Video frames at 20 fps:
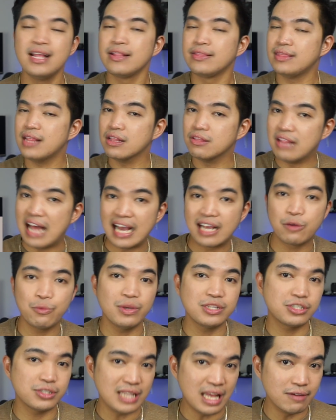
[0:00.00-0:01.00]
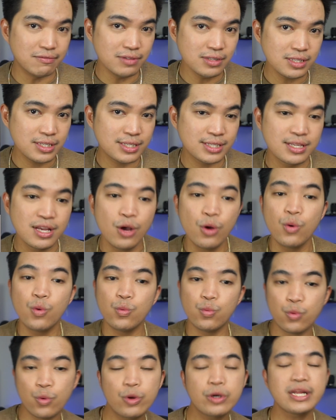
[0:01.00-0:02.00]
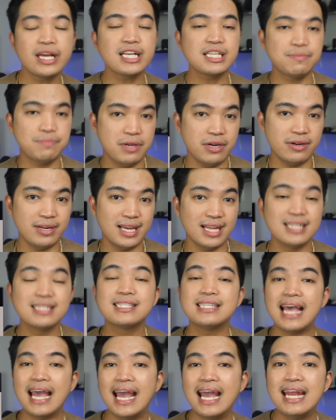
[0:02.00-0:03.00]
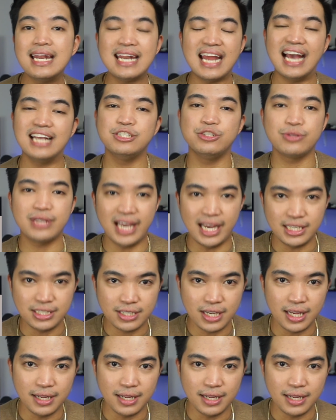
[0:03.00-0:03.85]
the language levels, work experience, and education.